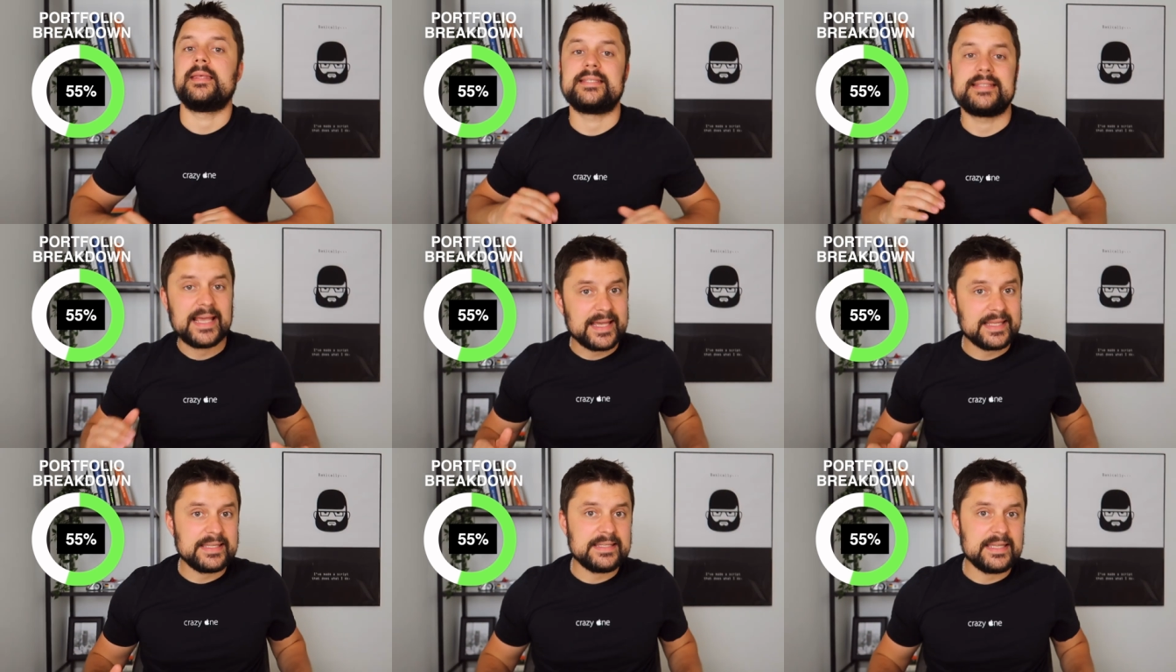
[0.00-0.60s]
The
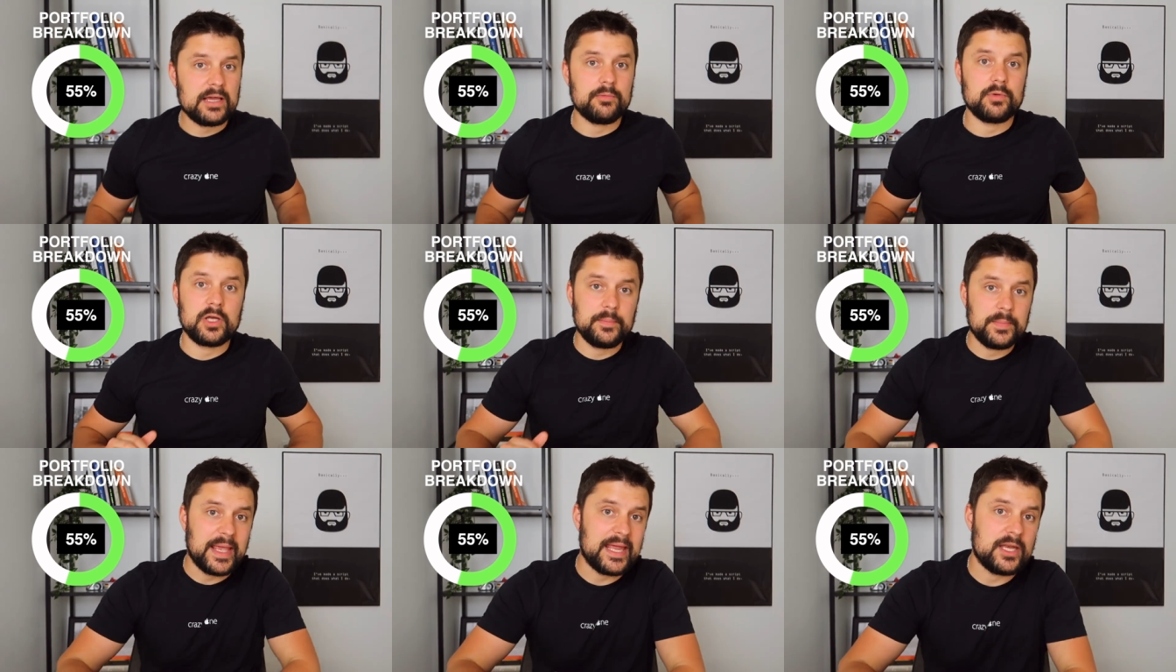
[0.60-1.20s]
second E T F we're
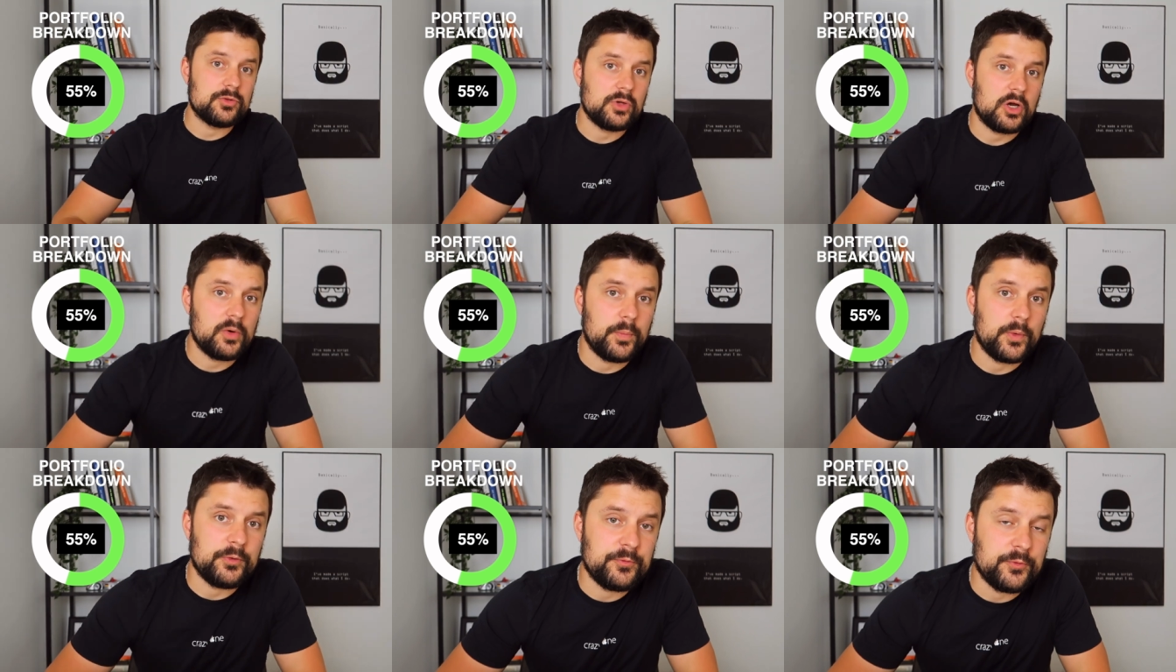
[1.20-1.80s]
going to be adding to our
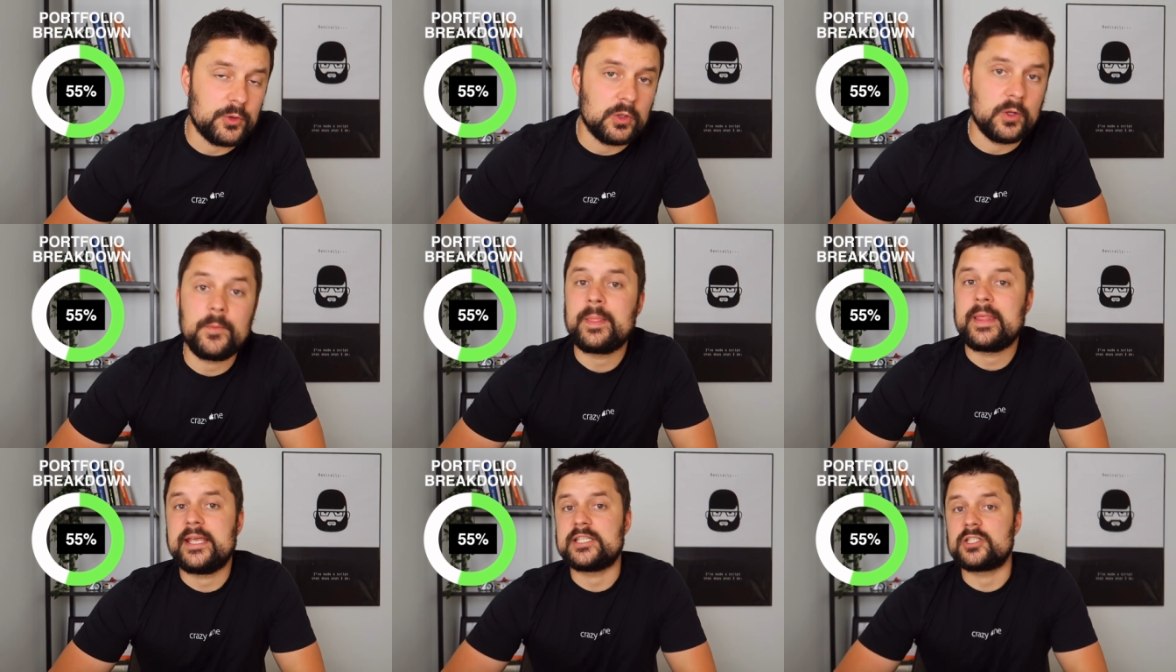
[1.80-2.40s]
portfolio
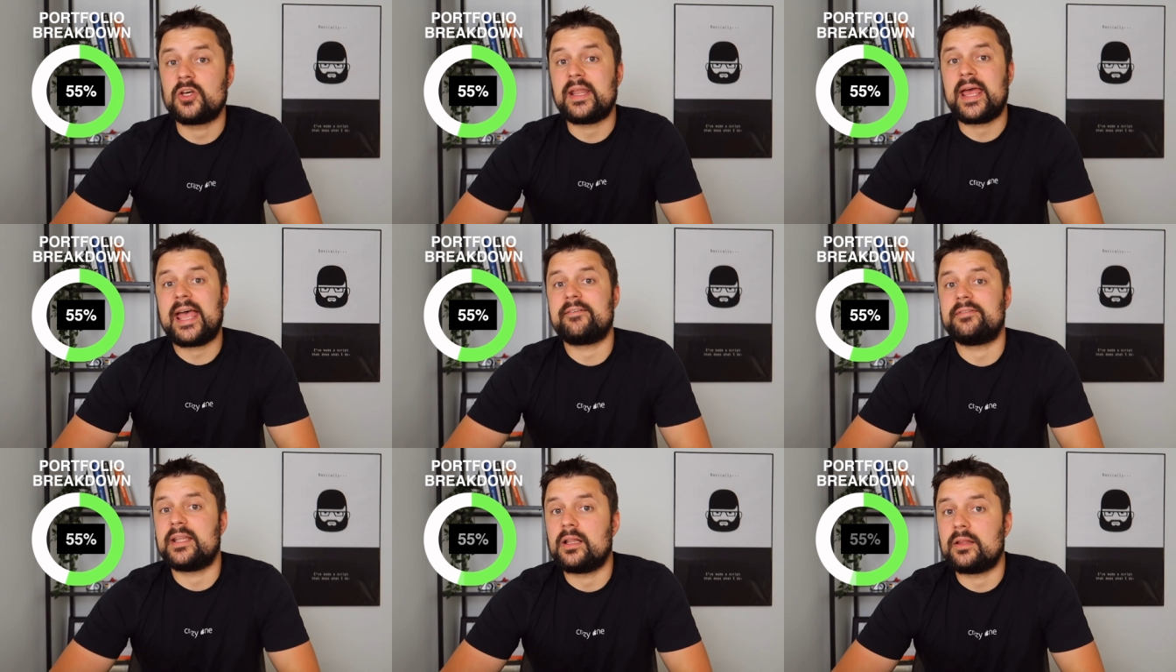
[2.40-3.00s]
is going to
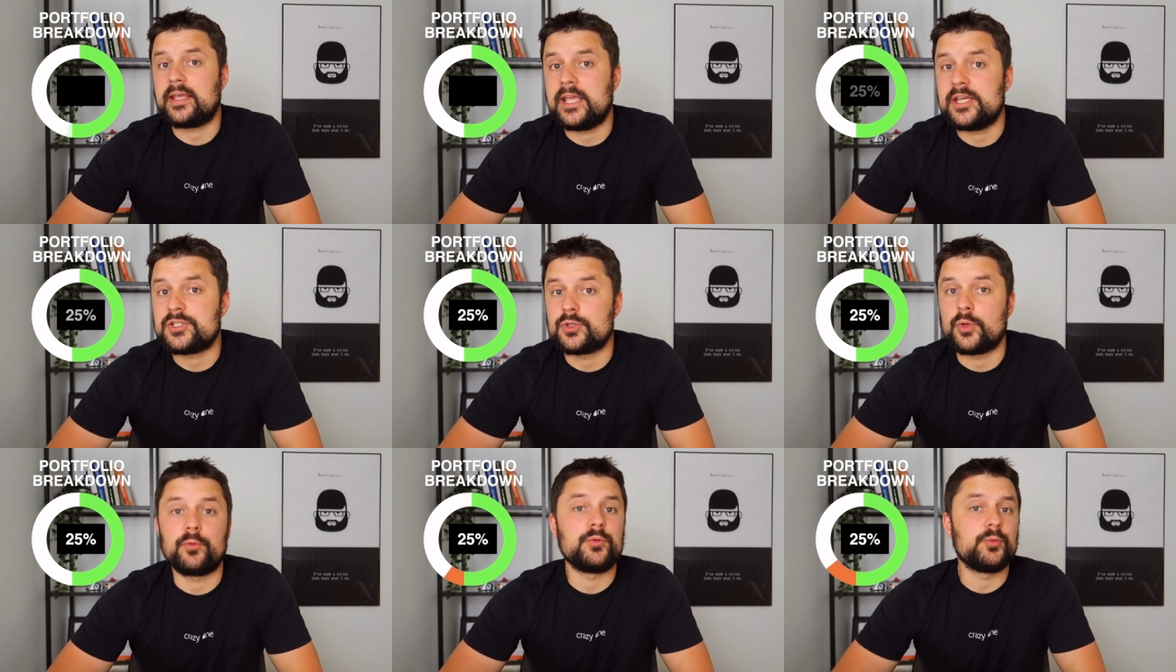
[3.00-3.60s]
have an
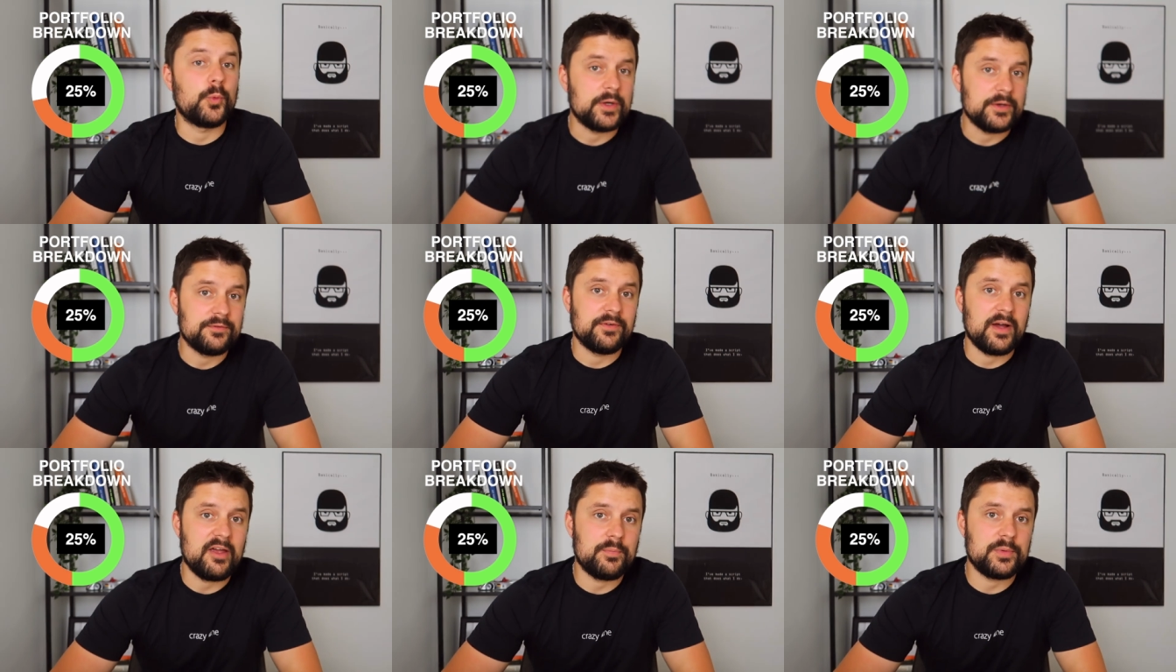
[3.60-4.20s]
allocation of
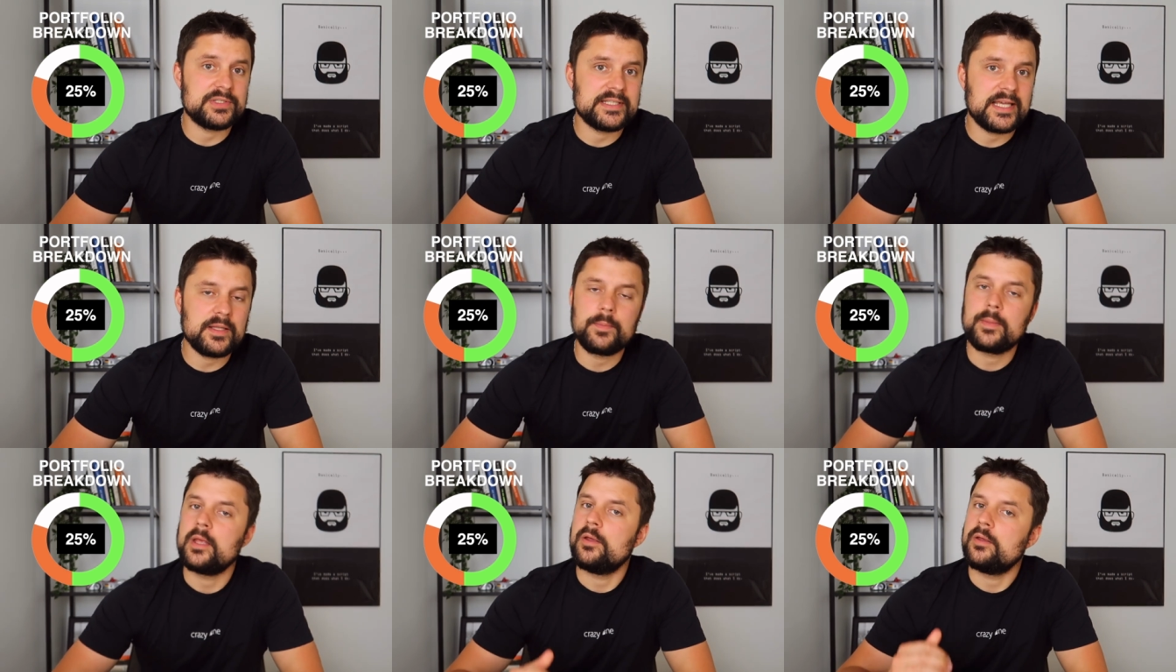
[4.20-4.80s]
twenty-five percent,